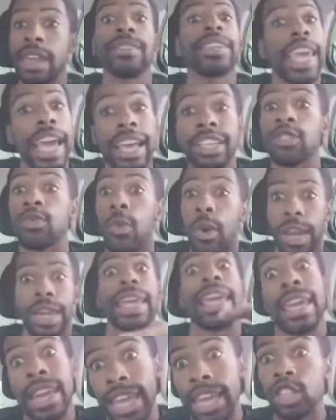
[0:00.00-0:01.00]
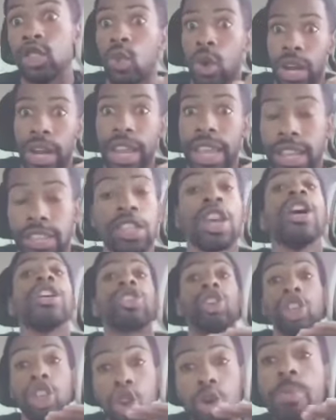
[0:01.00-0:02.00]
And then guess what? It is what it
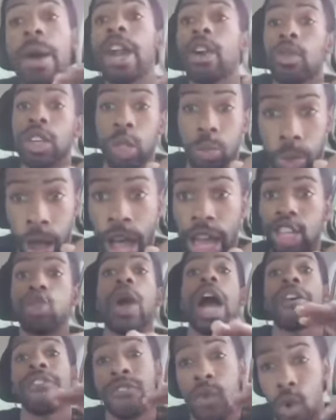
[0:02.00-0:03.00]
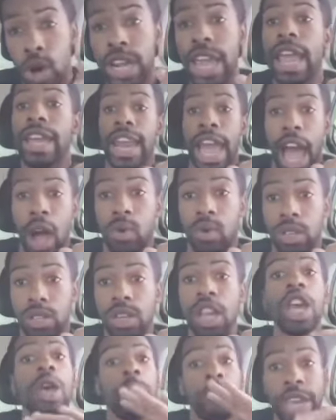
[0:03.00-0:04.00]
is. So you better respond. You got 48
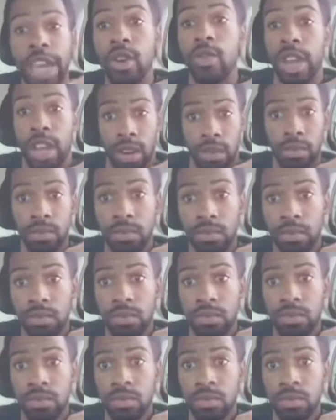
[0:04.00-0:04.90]
hours, period.